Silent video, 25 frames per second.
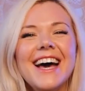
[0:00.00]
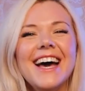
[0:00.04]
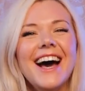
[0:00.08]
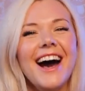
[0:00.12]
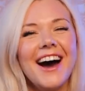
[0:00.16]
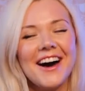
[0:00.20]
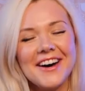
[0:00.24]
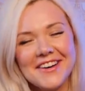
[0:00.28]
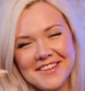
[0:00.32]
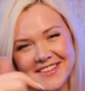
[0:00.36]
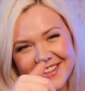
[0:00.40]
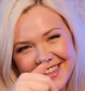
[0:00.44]

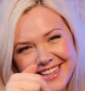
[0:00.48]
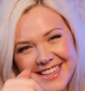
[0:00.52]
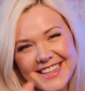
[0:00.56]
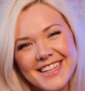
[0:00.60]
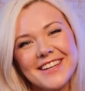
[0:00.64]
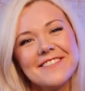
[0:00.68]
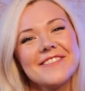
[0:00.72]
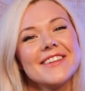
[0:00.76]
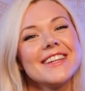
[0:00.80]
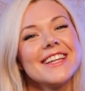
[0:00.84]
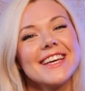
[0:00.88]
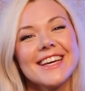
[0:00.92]
I'll
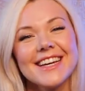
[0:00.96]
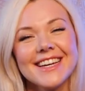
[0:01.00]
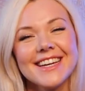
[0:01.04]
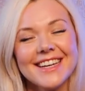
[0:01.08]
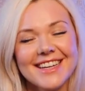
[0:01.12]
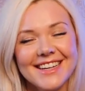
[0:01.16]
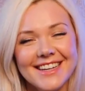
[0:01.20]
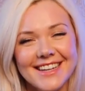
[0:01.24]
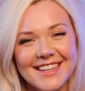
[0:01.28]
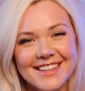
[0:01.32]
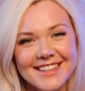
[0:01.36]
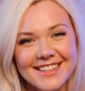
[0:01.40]
leave a link
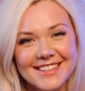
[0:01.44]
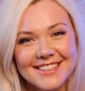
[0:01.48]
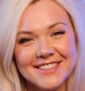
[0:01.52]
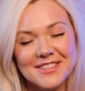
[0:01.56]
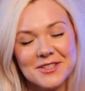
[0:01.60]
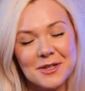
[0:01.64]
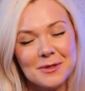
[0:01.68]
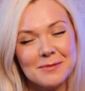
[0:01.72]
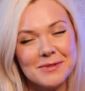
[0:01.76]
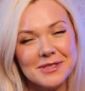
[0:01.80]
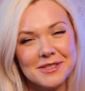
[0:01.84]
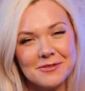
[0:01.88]
in the
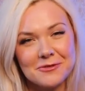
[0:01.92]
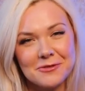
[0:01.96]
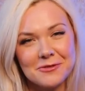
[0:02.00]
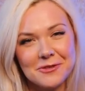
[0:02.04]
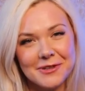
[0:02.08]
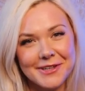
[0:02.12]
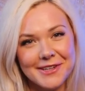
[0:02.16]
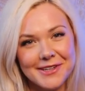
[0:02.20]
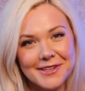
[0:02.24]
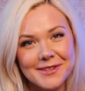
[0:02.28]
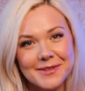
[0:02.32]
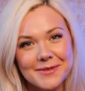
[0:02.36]
description for
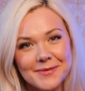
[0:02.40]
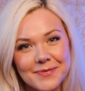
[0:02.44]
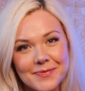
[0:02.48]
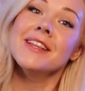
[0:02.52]
you.